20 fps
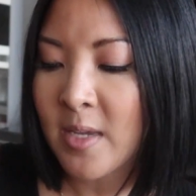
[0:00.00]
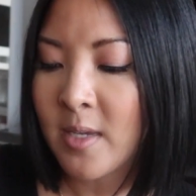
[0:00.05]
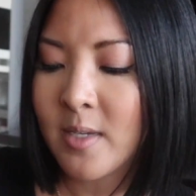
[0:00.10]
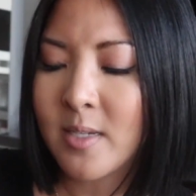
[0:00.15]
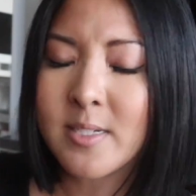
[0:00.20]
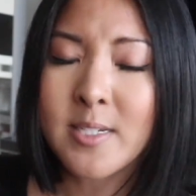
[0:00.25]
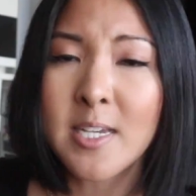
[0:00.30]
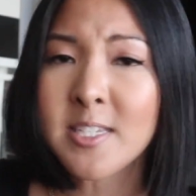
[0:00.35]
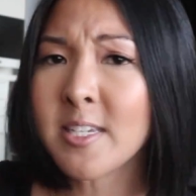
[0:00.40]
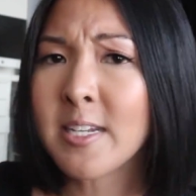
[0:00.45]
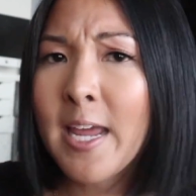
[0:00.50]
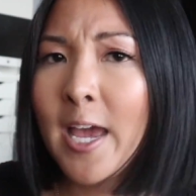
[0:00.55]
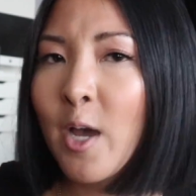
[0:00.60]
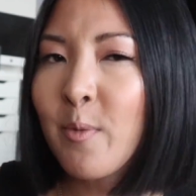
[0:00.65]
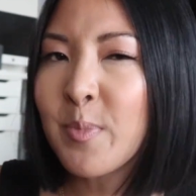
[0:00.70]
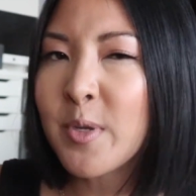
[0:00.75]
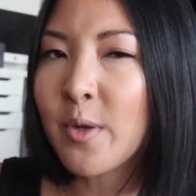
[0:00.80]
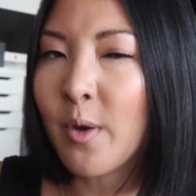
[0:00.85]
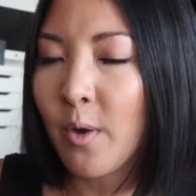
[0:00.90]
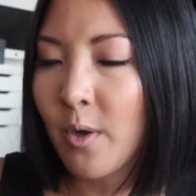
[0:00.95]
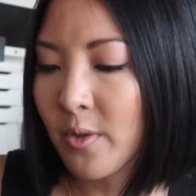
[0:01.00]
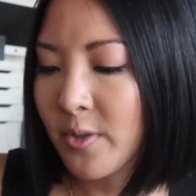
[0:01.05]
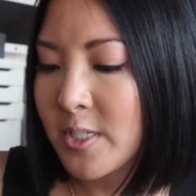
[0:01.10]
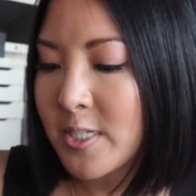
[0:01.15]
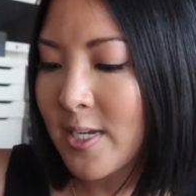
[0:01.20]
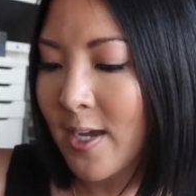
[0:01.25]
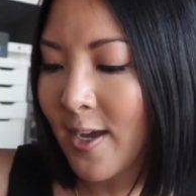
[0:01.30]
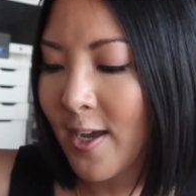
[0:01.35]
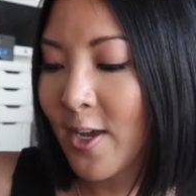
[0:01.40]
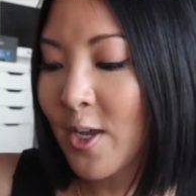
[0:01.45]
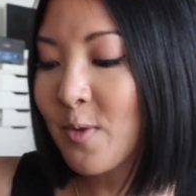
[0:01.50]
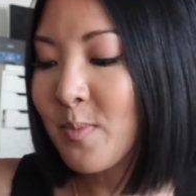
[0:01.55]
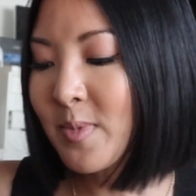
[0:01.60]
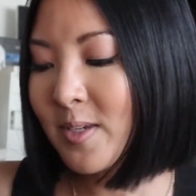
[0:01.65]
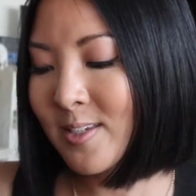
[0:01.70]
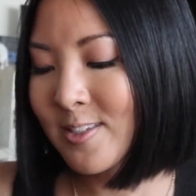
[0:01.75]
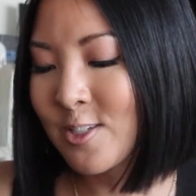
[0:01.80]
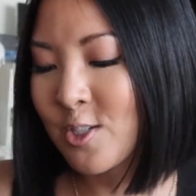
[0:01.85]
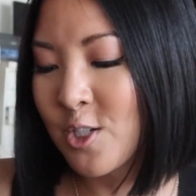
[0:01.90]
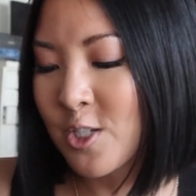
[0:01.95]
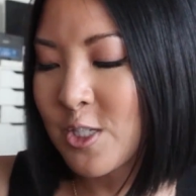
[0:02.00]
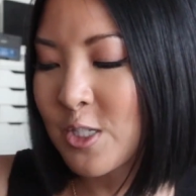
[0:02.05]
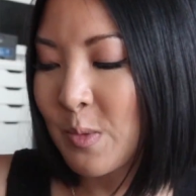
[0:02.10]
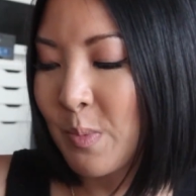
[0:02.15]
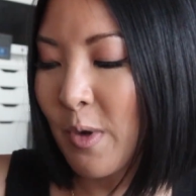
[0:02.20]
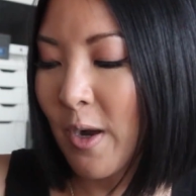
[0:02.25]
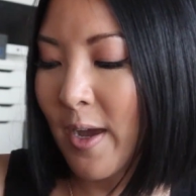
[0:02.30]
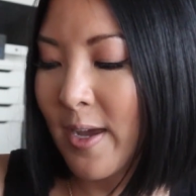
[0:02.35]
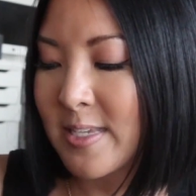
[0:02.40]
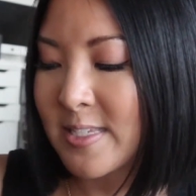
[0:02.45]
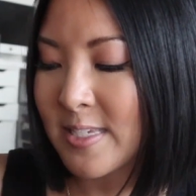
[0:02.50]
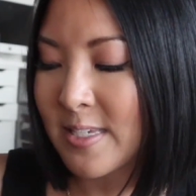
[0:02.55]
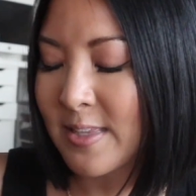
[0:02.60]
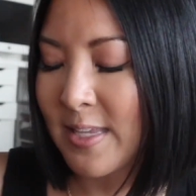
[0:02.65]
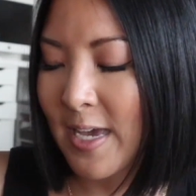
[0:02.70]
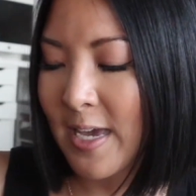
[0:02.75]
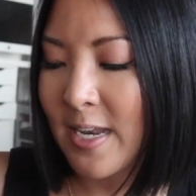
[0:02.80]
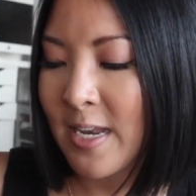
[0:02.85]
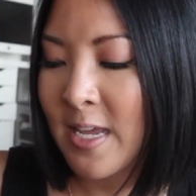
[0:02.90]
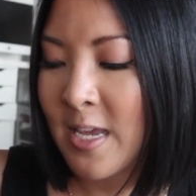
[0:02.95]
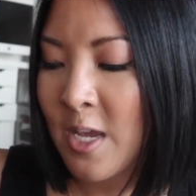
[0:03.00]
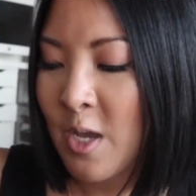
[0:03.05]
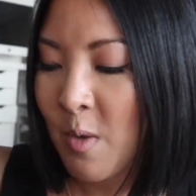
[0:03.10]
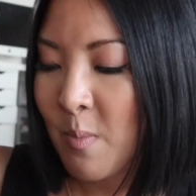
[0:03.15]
It doesn't happen all the time. It's just surprising that